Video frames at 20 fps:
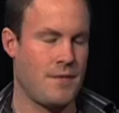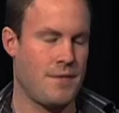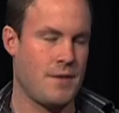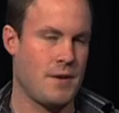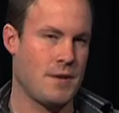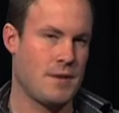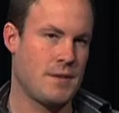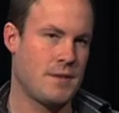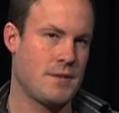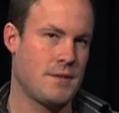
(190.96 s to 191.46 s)
If
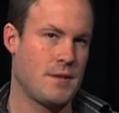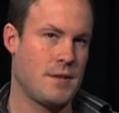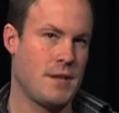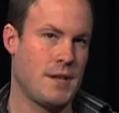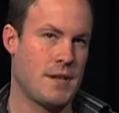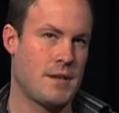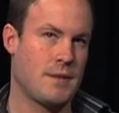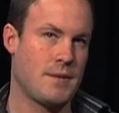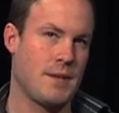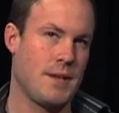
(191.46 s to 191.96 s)
they're
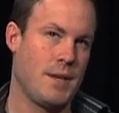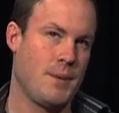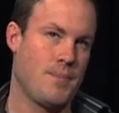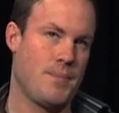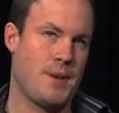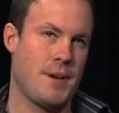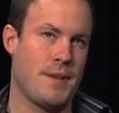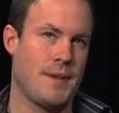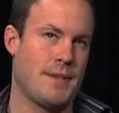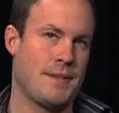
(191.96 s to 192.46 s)
like hit
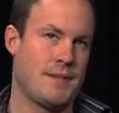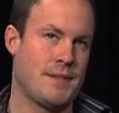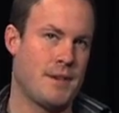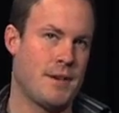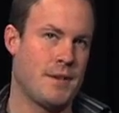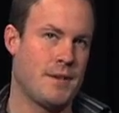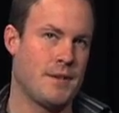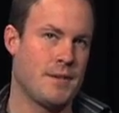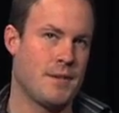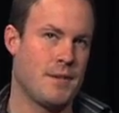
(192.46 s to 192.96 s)
by the
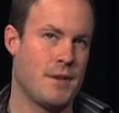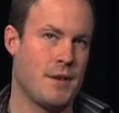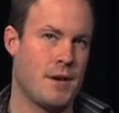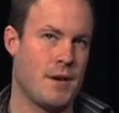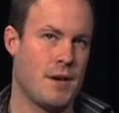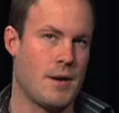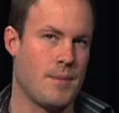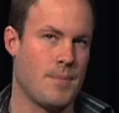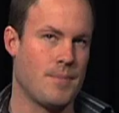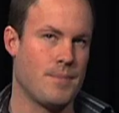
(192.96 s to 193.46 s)
sun
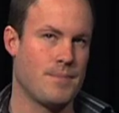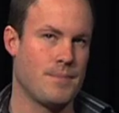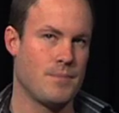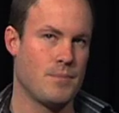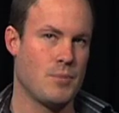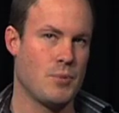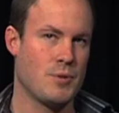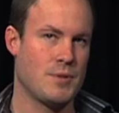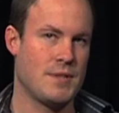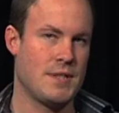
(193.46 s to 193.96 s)

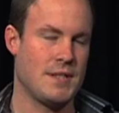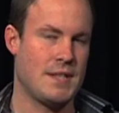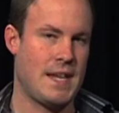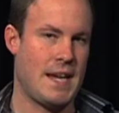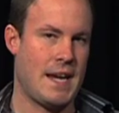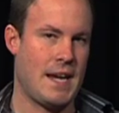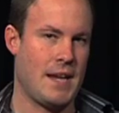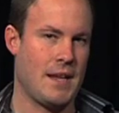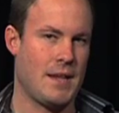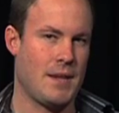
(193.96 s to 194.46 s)
most of the
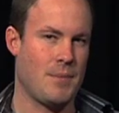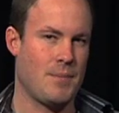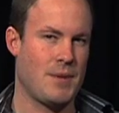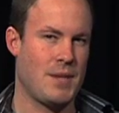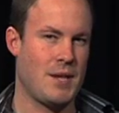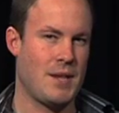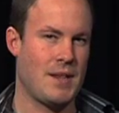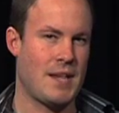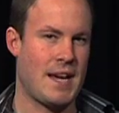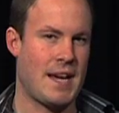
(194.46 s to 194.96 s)
day,
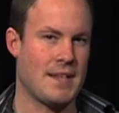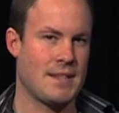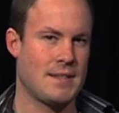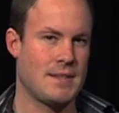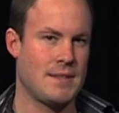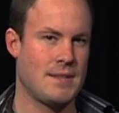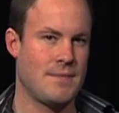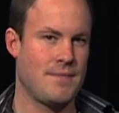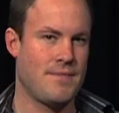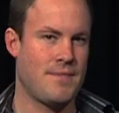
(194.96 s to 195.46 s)
they
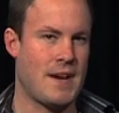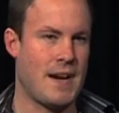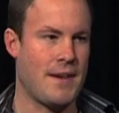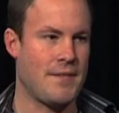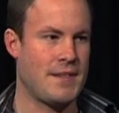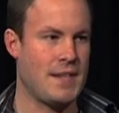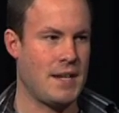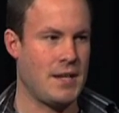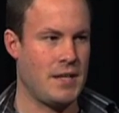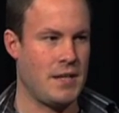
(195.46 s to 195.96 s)
last
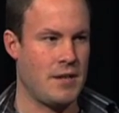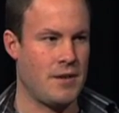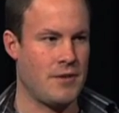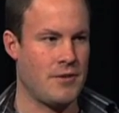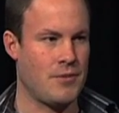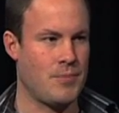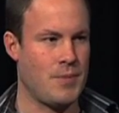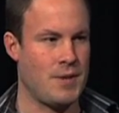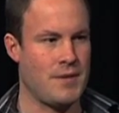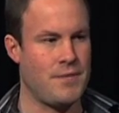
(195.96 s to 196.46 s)
5-10
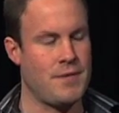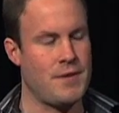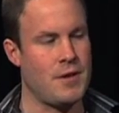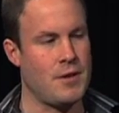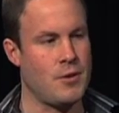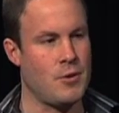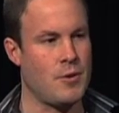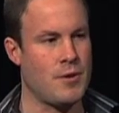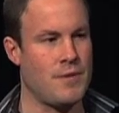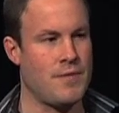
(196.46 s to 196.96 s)
years. But if
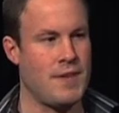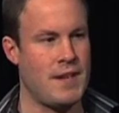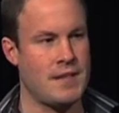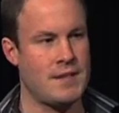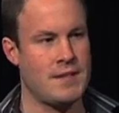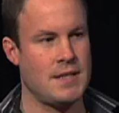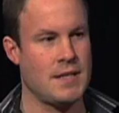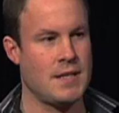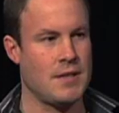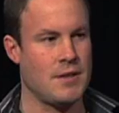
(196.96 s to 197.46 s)
they're north
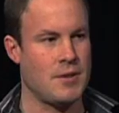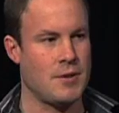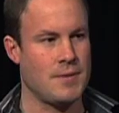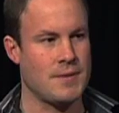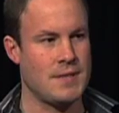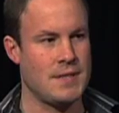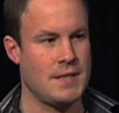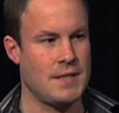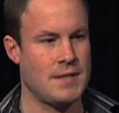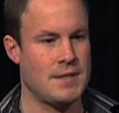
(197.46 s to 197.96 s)
facing and
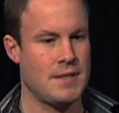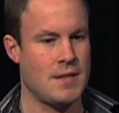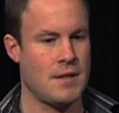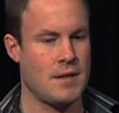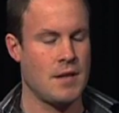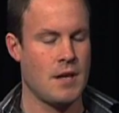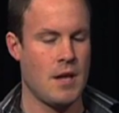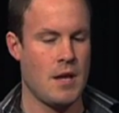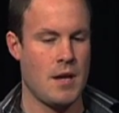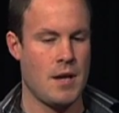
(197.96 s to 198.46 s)
don't see the
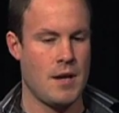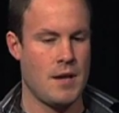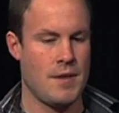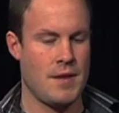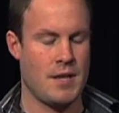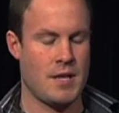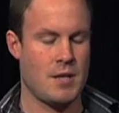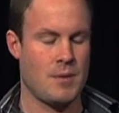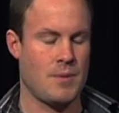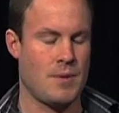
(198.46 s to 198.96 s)
sun,
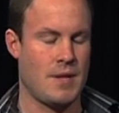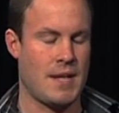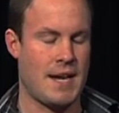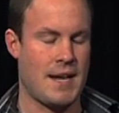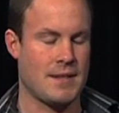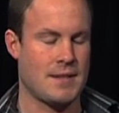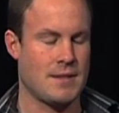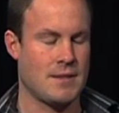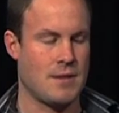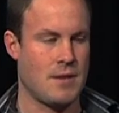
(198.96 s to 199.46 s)
they could
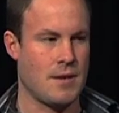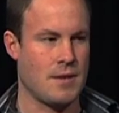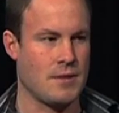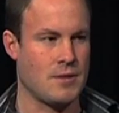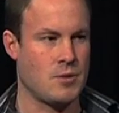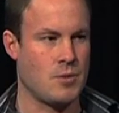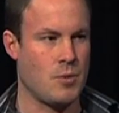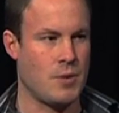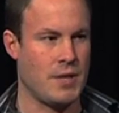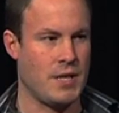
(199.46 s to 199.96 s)
last as long
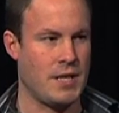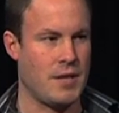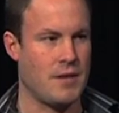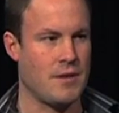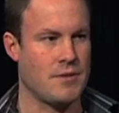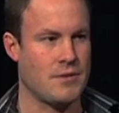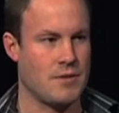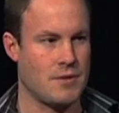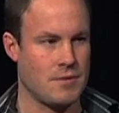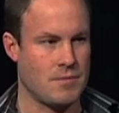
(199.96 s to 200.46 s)
as 20
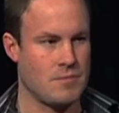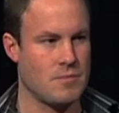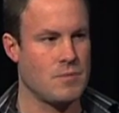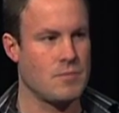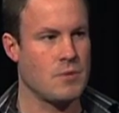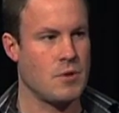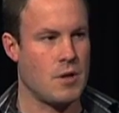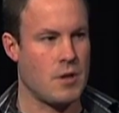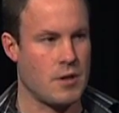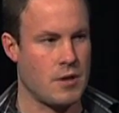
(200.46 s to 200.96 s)
years or
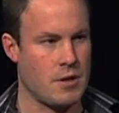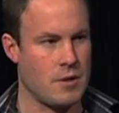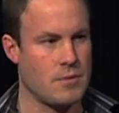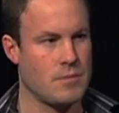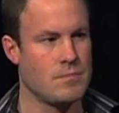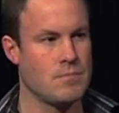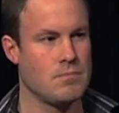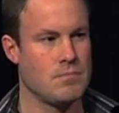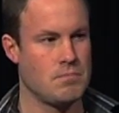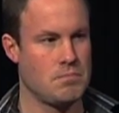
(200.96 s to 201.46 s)
longer.
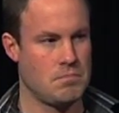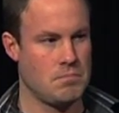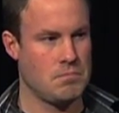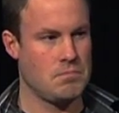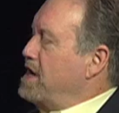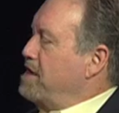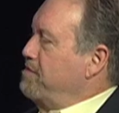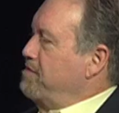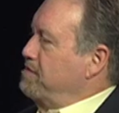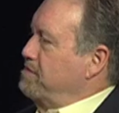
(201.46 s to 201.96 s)
Now, you
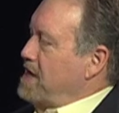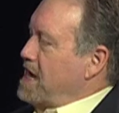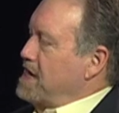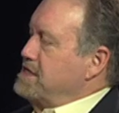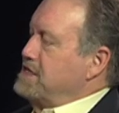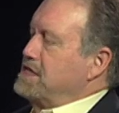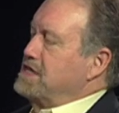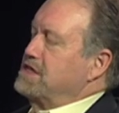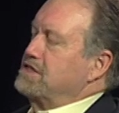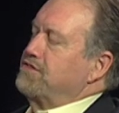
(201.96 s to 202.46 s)
have
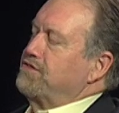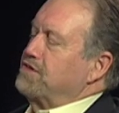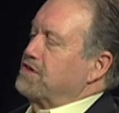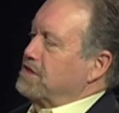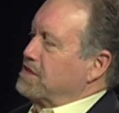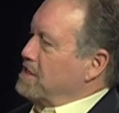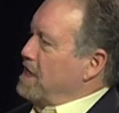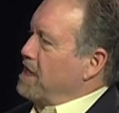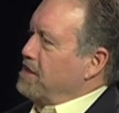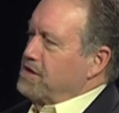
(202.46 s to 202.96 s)
ideas
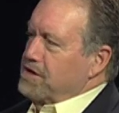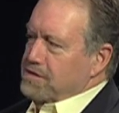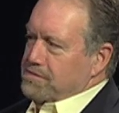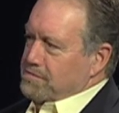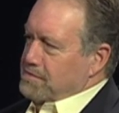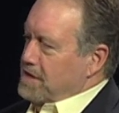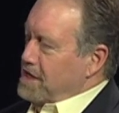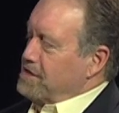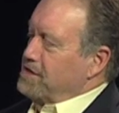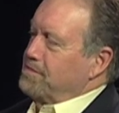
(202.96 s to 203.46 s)
for
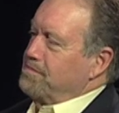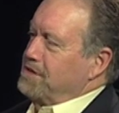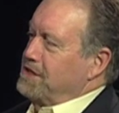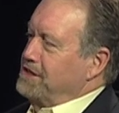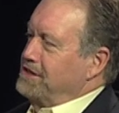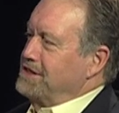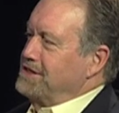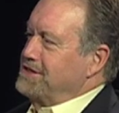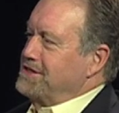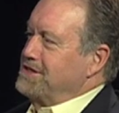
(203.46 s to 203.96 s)
other
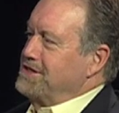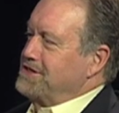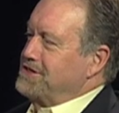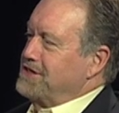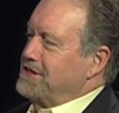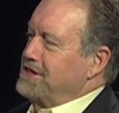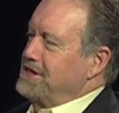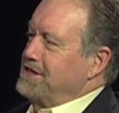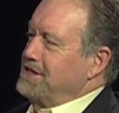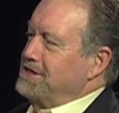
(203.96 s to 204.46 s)
buildings in the
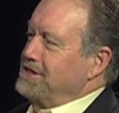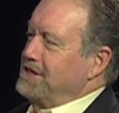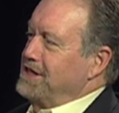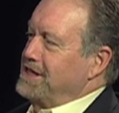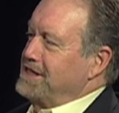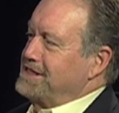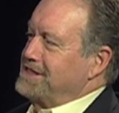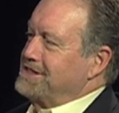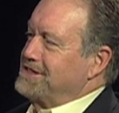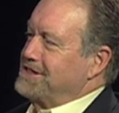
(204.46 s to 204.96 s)
city that you'd
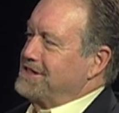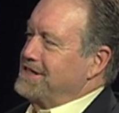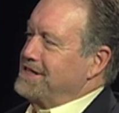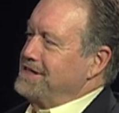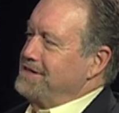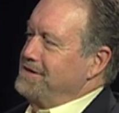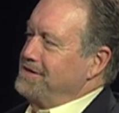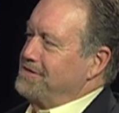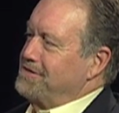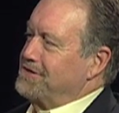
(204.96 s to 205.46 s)
like to
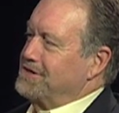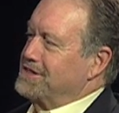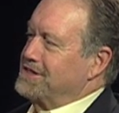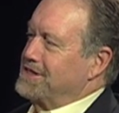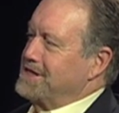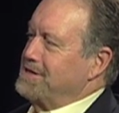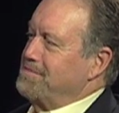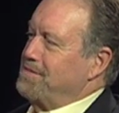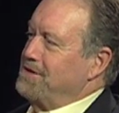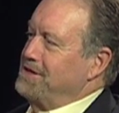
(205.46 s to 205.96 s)
see, for
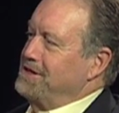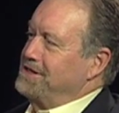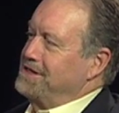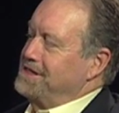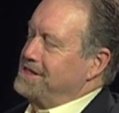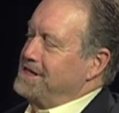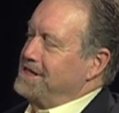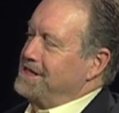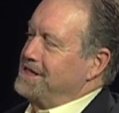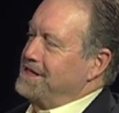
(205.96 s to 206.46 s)
example?
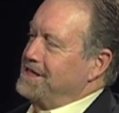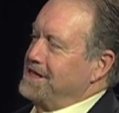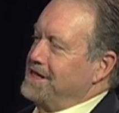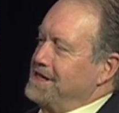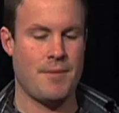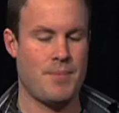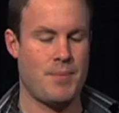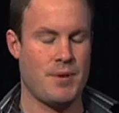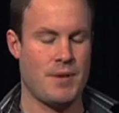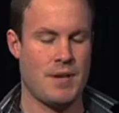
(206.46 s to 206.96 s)
Yeah, I
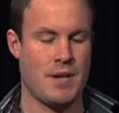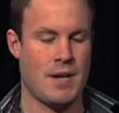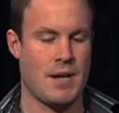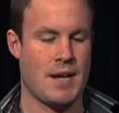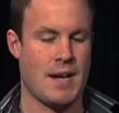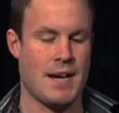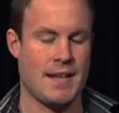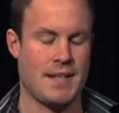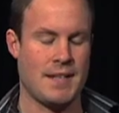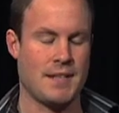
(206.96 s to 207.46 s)
have
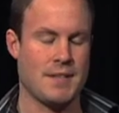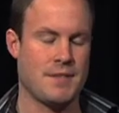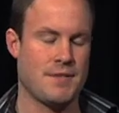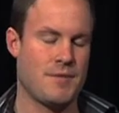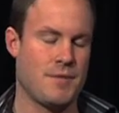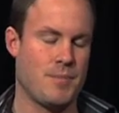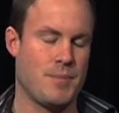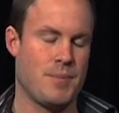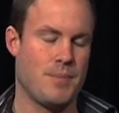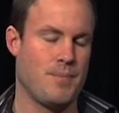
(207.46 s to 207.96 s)
ideas
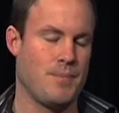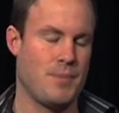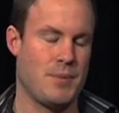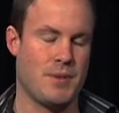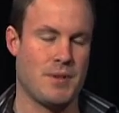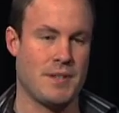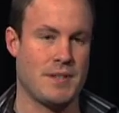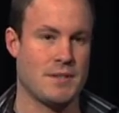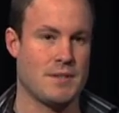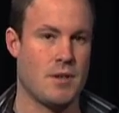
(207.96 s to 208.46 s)
for
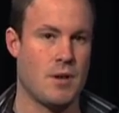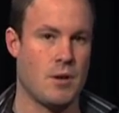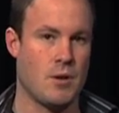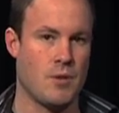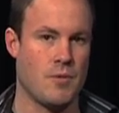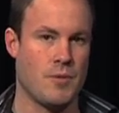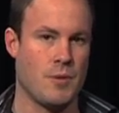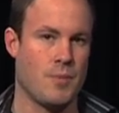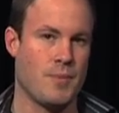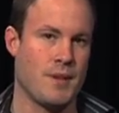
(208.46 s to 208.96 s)
buildings all
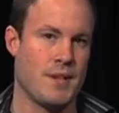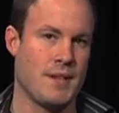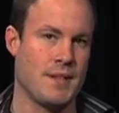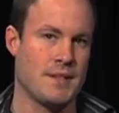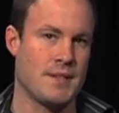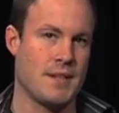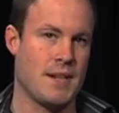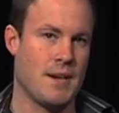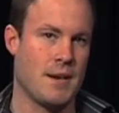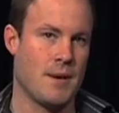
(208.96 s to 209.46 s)
over the
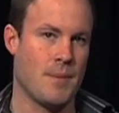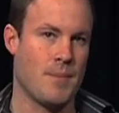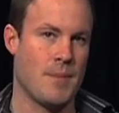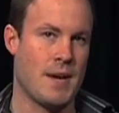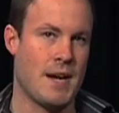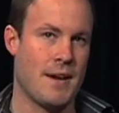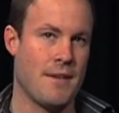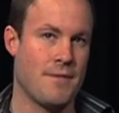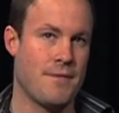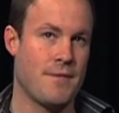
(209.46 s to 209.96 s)
place.
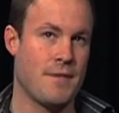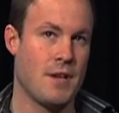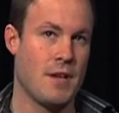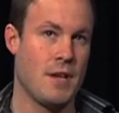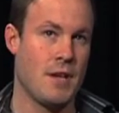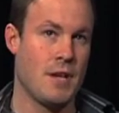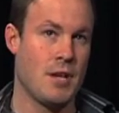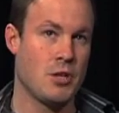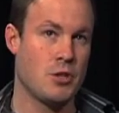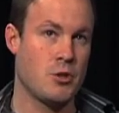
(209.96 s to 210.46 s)
I've
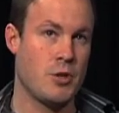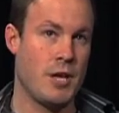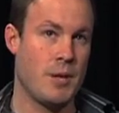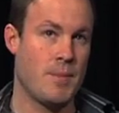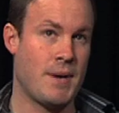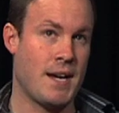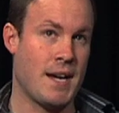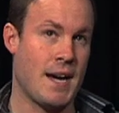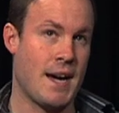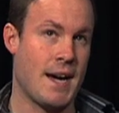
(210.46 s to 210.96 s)
trained
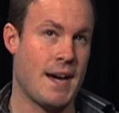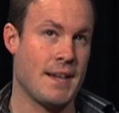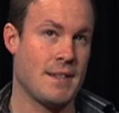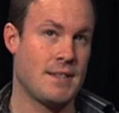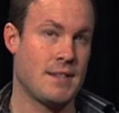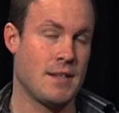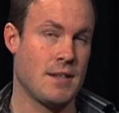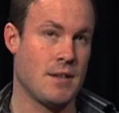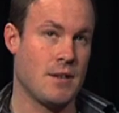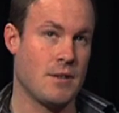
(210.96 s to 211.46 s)
my eye
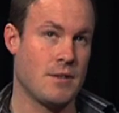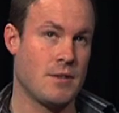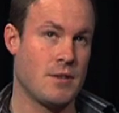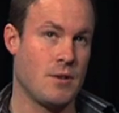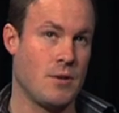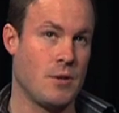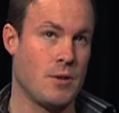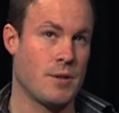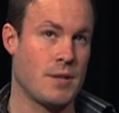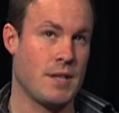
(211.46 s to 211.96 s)
to
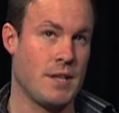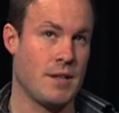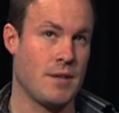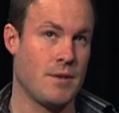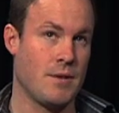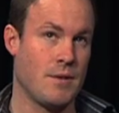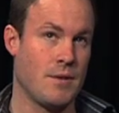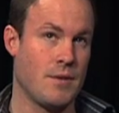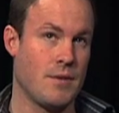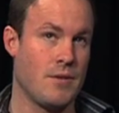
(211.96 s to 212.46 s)

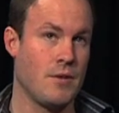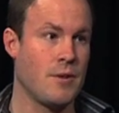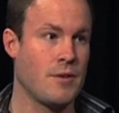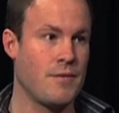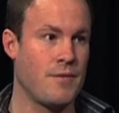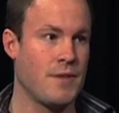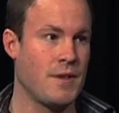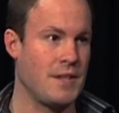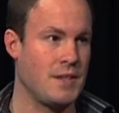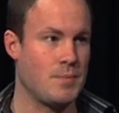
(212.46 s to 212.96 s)
look
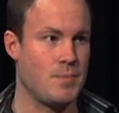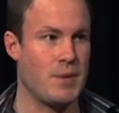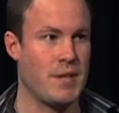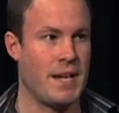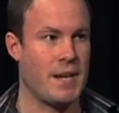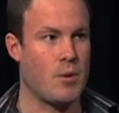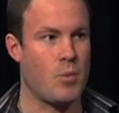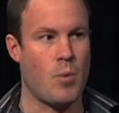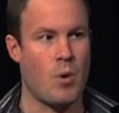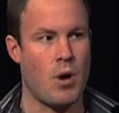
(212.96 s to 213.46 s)
for these
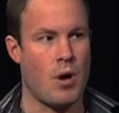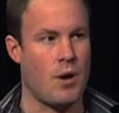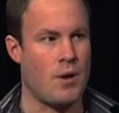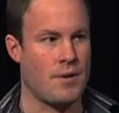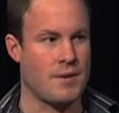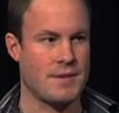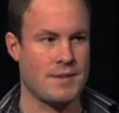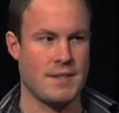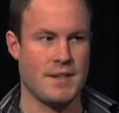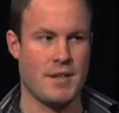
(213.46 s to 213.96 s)
blank
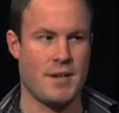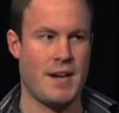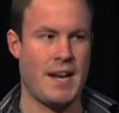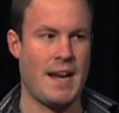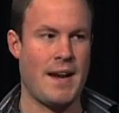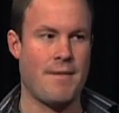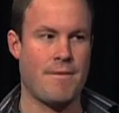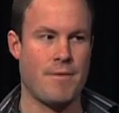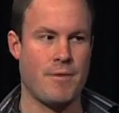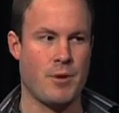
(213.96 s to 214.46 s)
walls, and they're
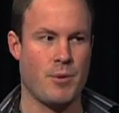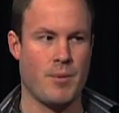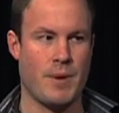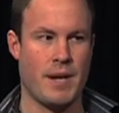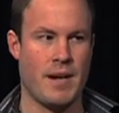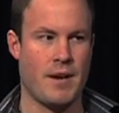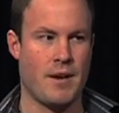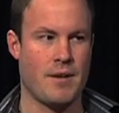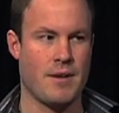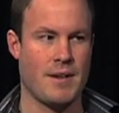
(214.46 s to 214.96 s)

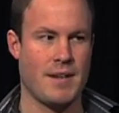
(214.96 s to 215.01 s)
everywhere.